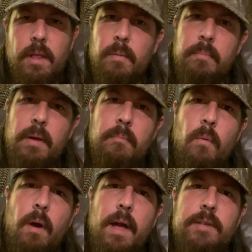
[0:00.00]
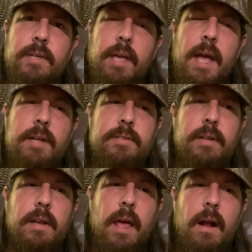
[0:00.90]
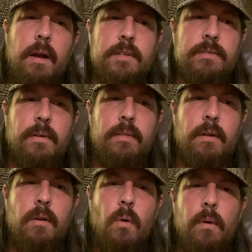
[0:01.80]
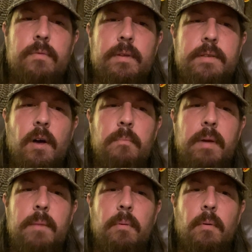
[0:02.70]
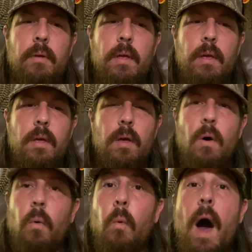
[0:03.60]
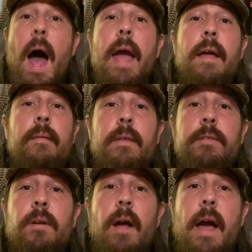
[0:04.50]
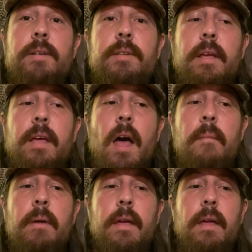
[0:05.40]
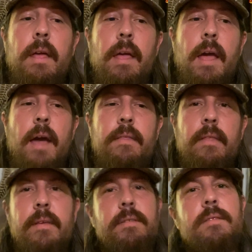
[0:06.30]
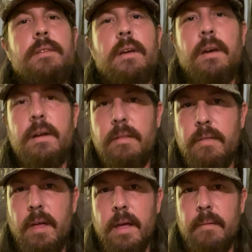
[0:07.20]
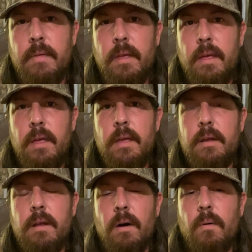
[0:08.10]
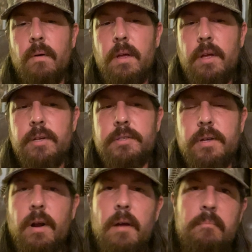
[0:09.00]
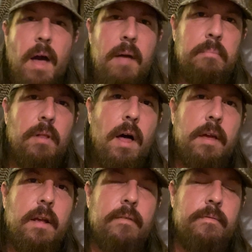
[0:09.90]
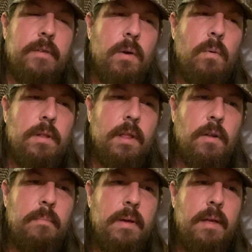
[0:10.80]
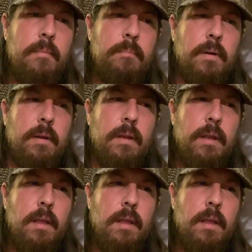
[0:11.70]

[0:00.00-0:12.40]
a little bit more education in areas further north to tell people why these are actually coming and that this is a good thing. You know, sure it might block your view a little bit, but